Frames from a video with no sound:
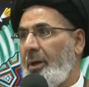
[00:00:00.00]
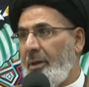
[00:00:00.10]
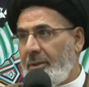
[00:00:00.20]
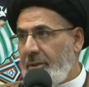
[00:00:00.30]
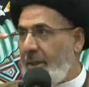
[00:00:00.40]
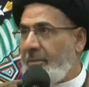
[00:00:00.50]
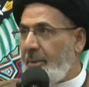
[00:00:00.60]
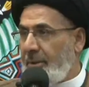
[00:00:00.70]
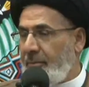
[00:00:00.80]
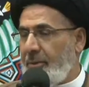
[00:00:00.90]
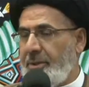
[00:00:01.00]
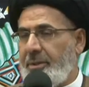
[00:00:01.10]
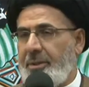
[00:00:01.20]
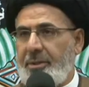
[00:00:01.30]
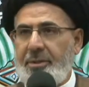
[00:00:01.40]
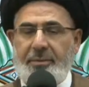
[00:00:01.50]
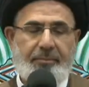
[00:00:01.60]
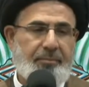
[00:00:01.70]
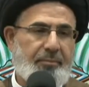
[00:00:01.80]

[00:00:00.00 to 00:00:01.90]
hair treatment, for instance.